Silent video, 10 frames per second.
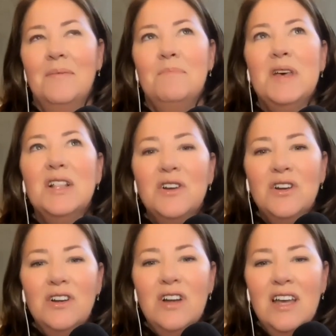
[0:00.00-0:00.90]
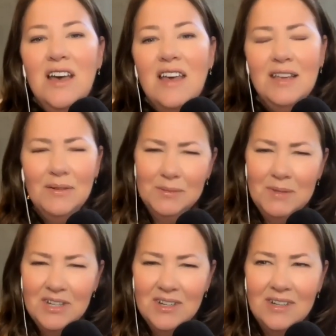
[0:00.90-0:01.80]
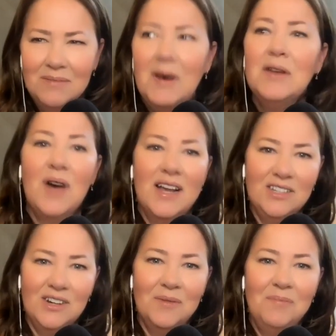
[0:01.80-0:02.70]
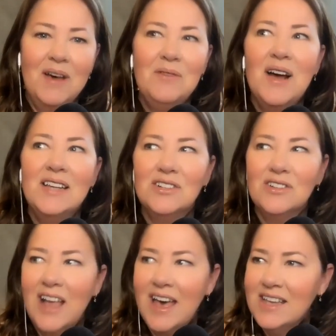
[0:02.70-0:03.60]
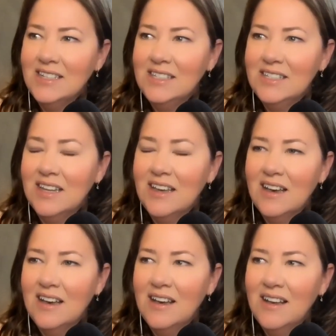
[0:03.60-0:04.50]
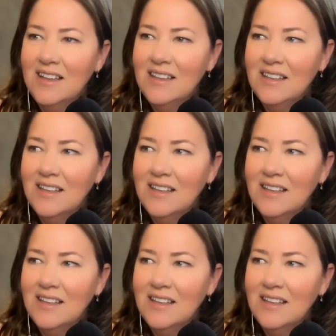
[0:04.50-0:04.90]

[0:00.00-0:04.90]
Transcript: Miller, I think it was Miller, Budweiser Light